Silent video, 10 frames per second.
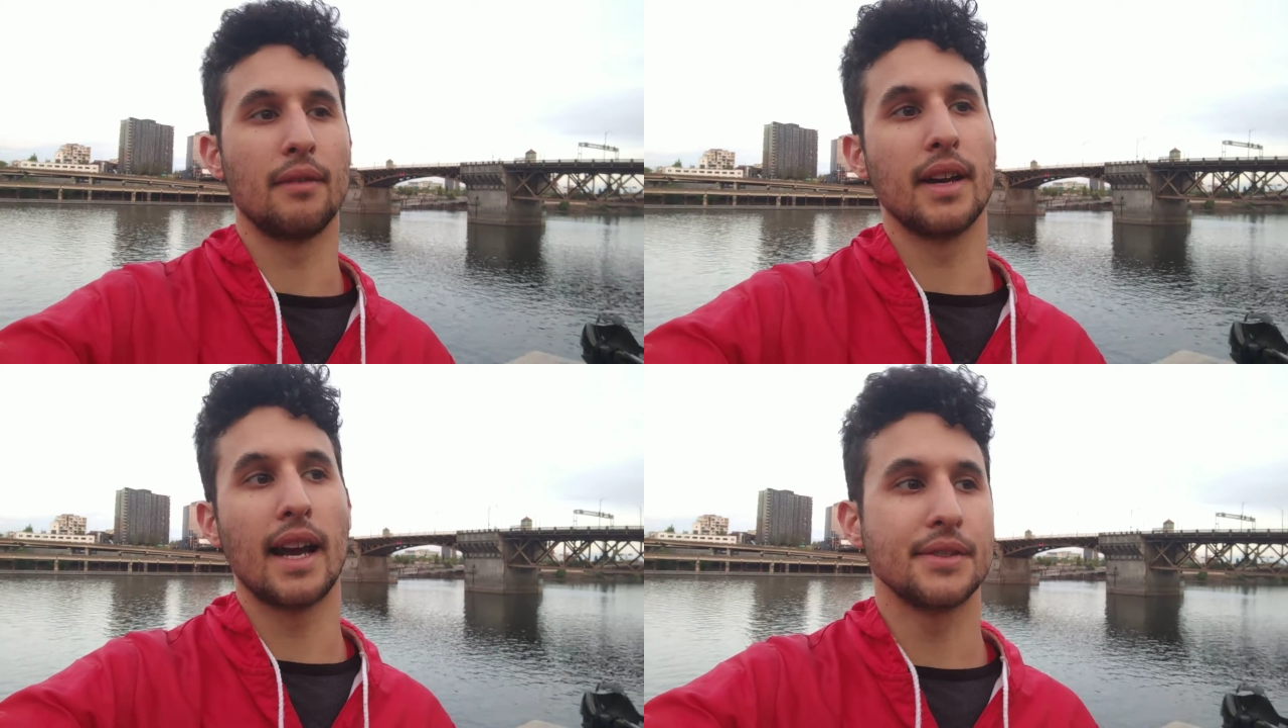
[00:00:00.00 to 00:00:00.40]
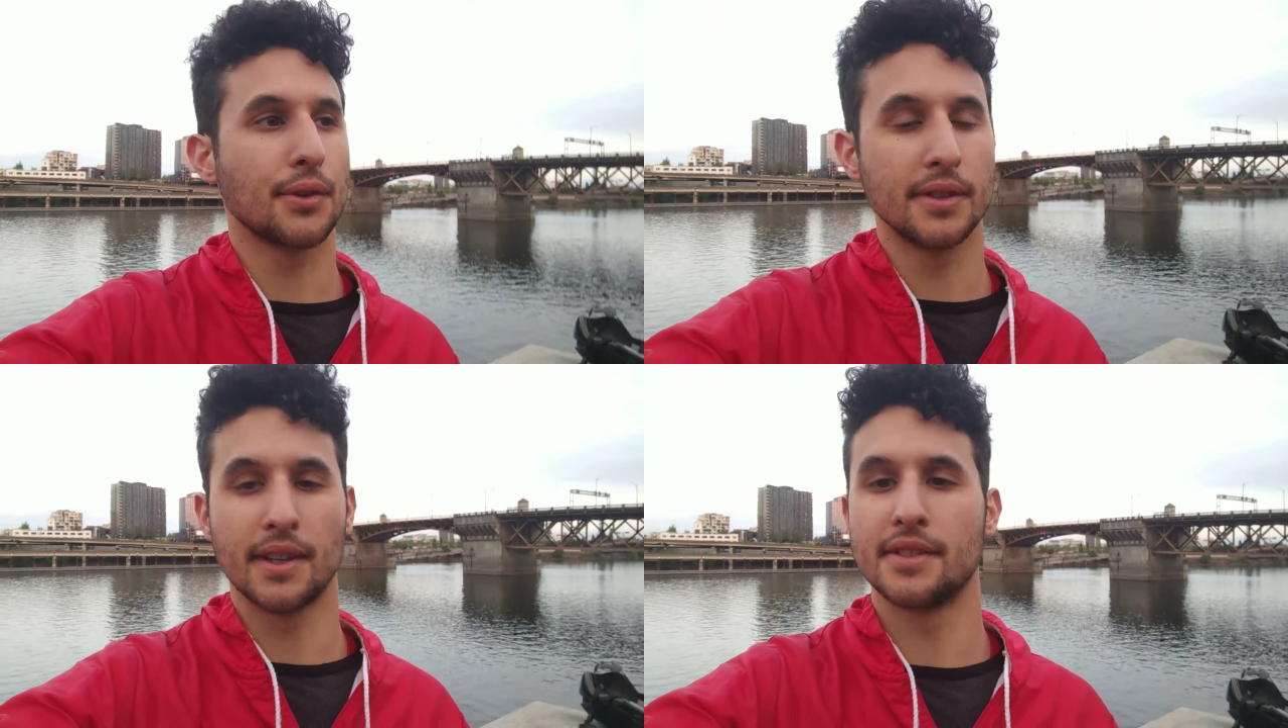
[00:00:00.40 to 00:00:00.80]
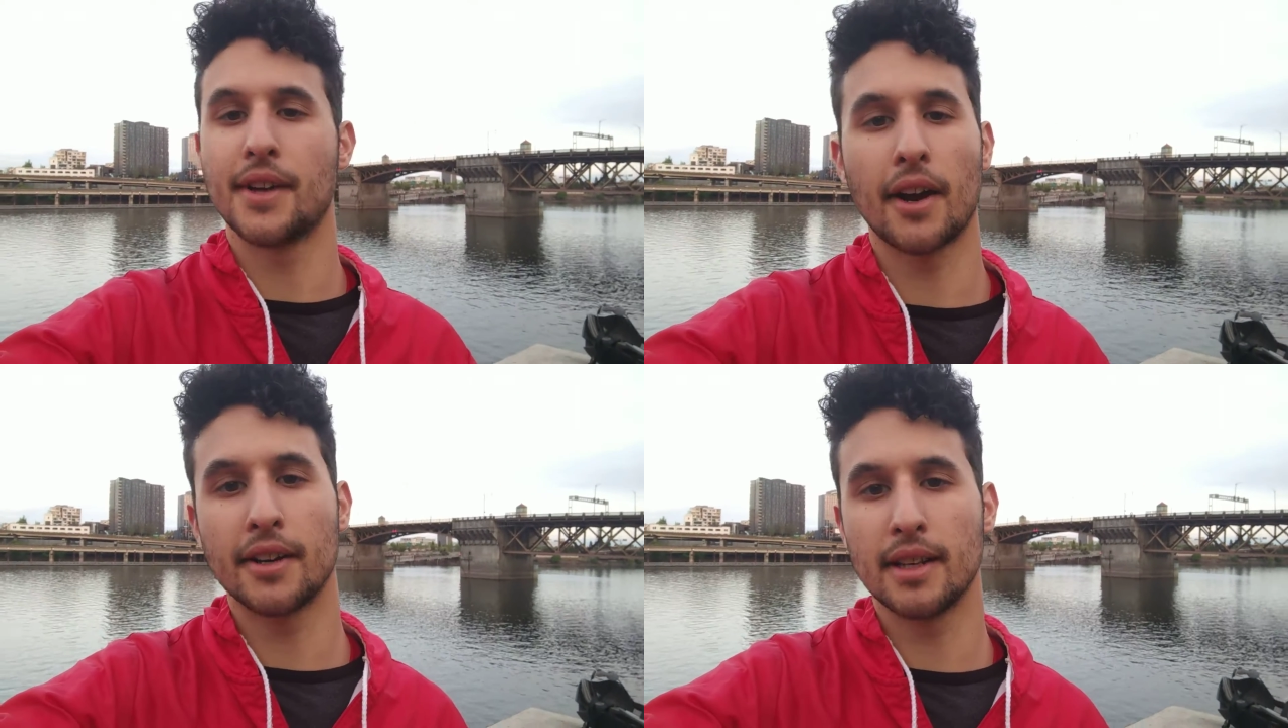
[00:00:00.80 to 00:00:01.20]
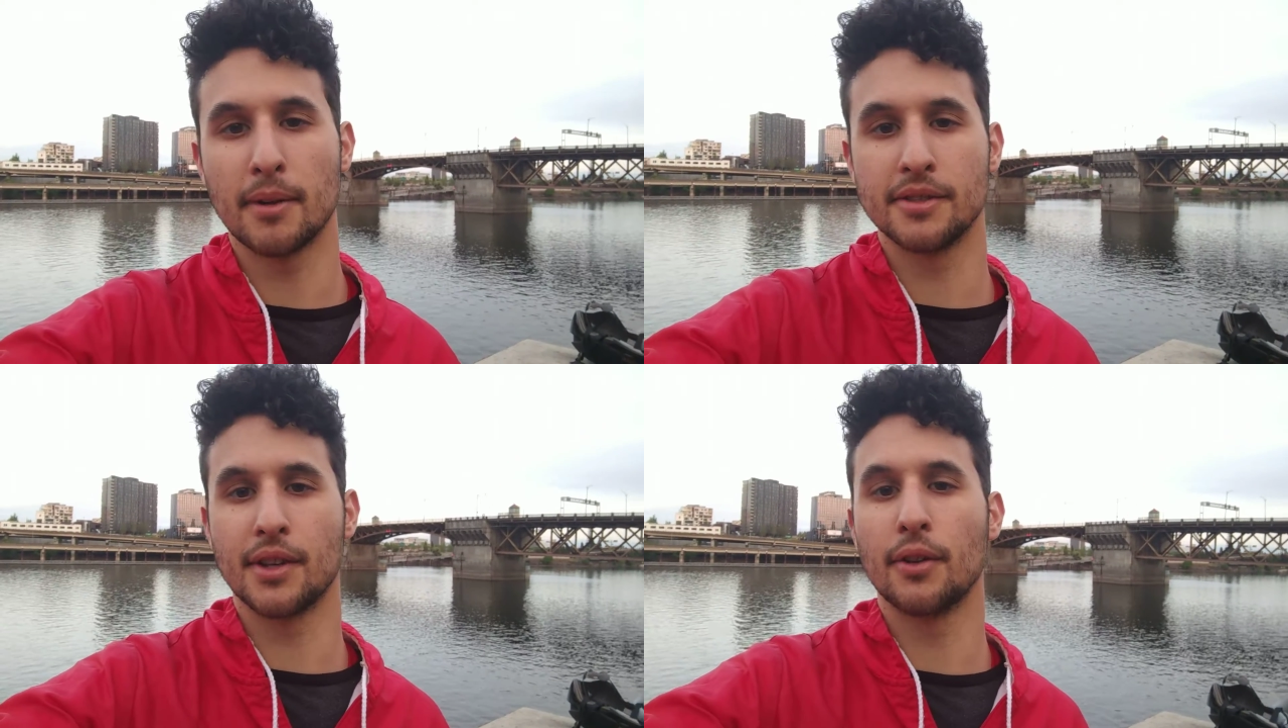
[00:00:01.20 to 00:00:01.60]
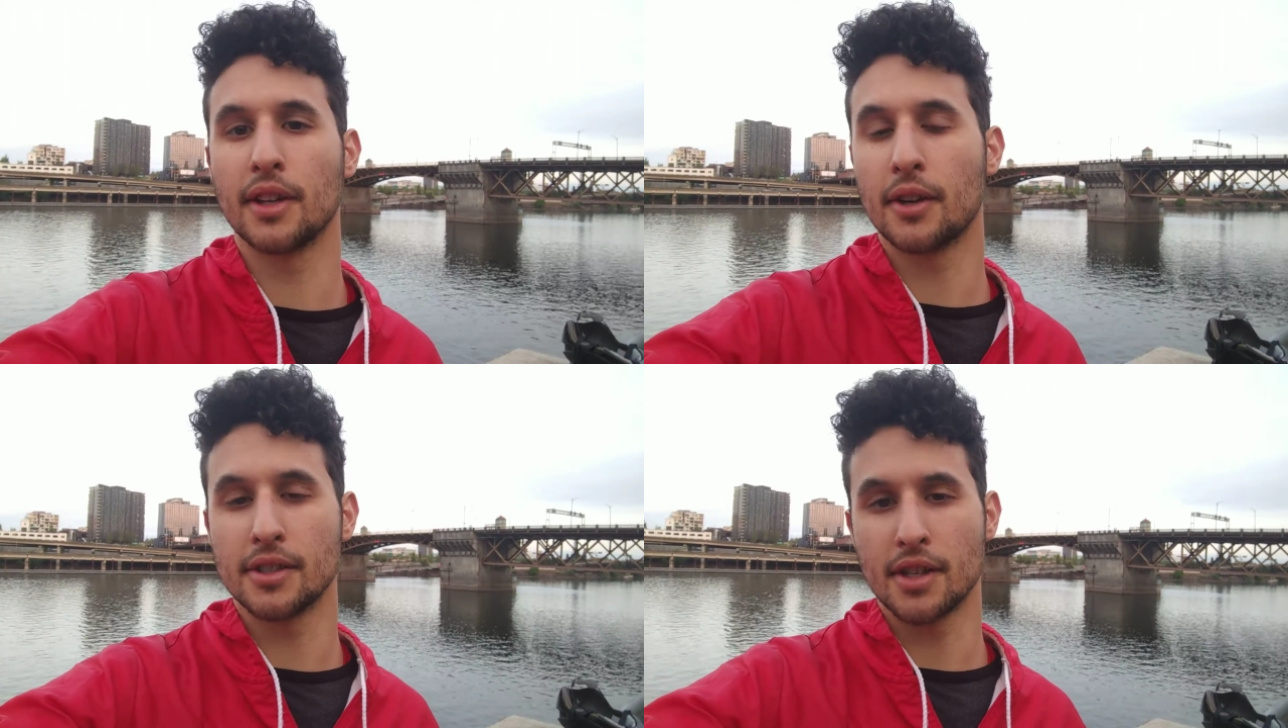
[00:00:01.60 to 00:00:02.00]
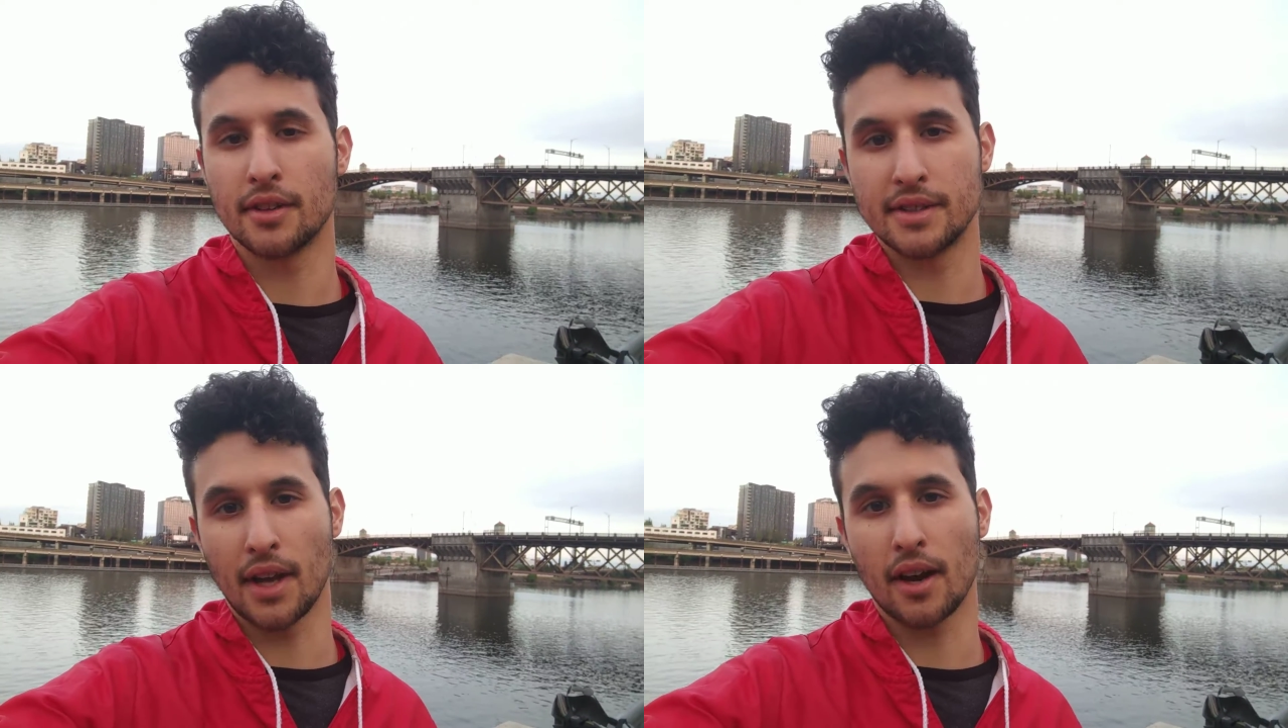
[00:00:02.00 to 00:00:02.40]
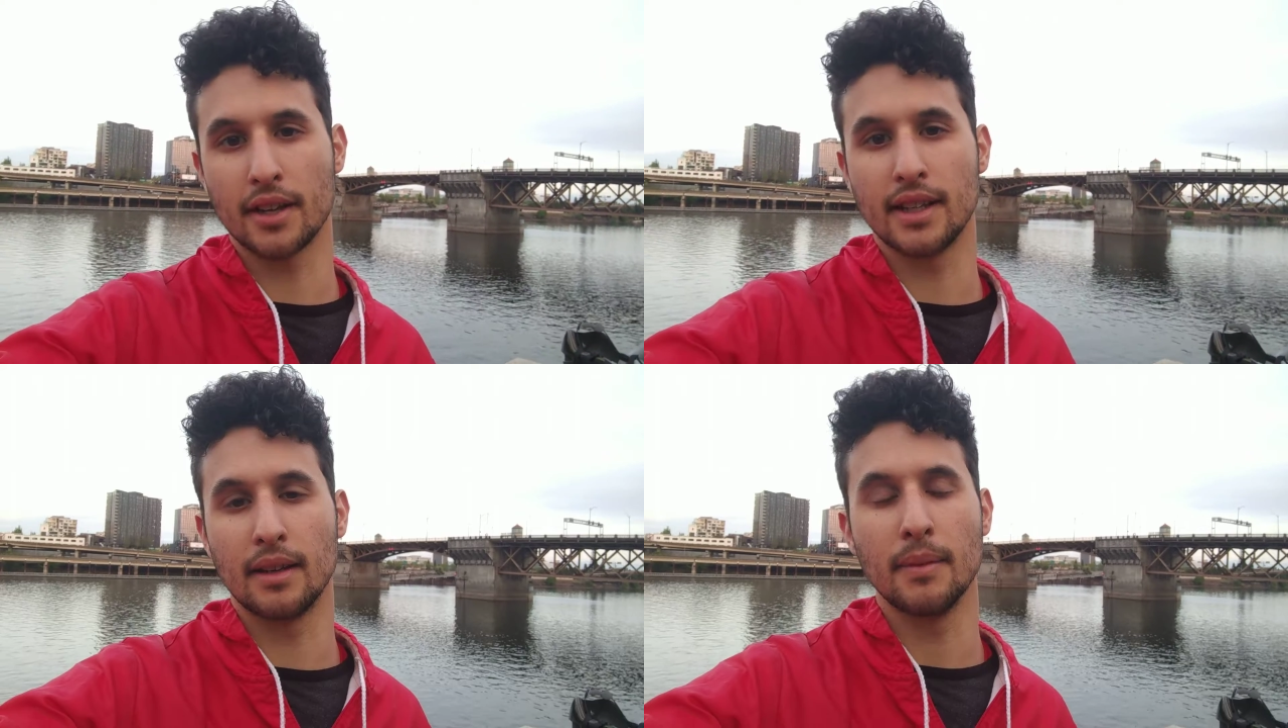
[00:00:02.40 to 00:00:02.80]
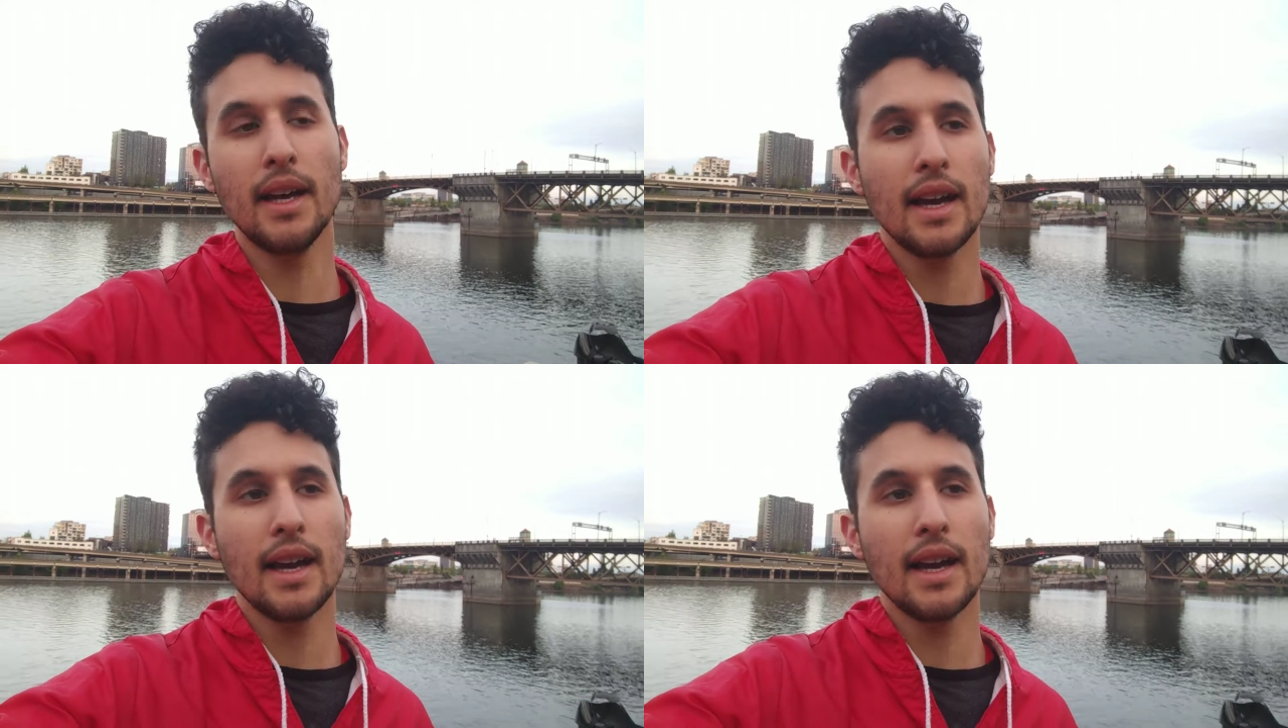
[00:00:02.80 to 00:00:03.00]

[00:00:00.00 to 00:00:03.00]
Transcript: In high school, I was on a soccer team. I was the only Christian on the soccer team.